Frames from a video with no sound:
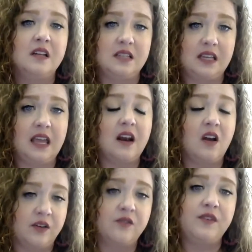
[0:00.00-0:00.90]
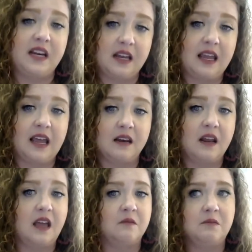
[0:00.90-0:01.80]
to get on their feet again,
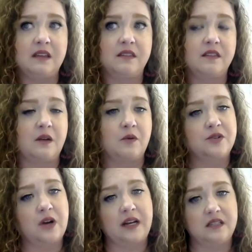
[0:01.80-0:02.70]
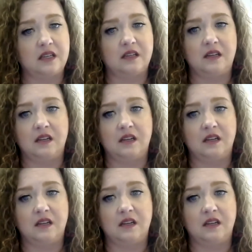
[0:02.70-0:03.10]
be it that they were trying to,